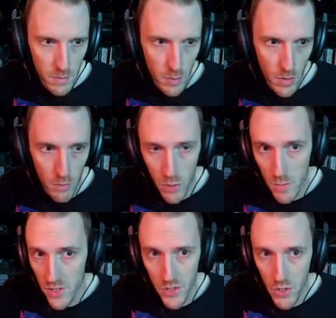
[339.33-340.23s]
pr pretty
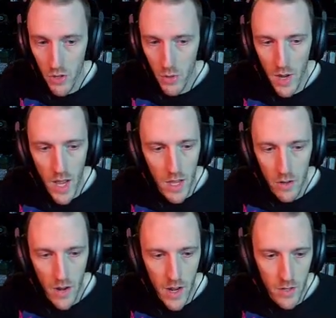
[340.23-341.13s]
much the only way I
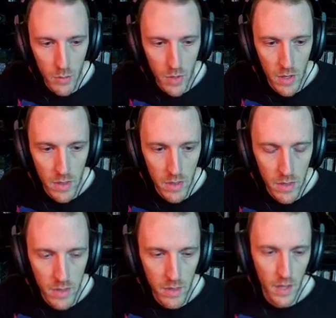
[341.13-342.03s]
interact
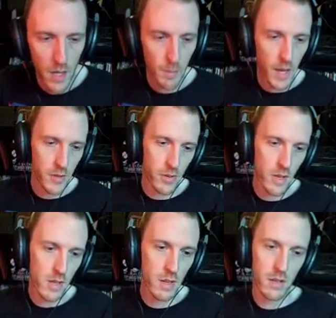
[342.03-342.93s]
with um,
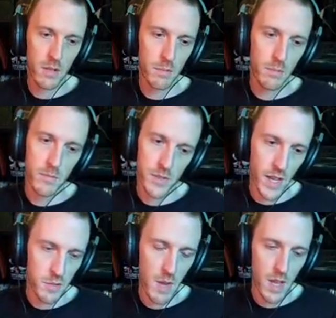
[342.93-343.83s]
Matron
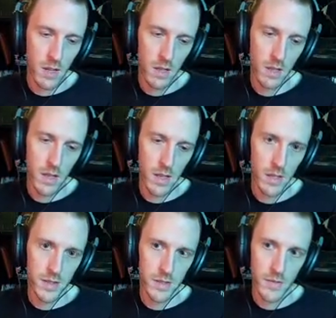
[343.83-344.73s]
slash Maiden
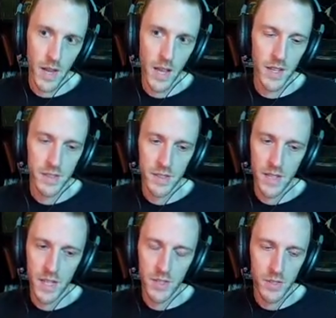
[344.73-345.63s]
is via S S
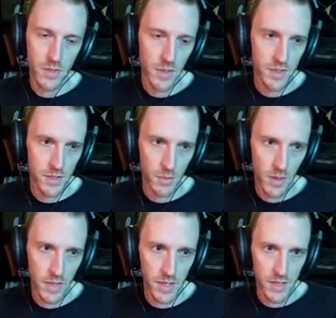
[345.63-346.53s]
H. So this is where
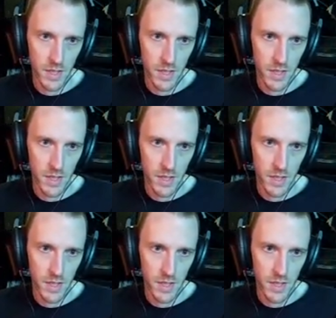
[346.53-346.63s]
things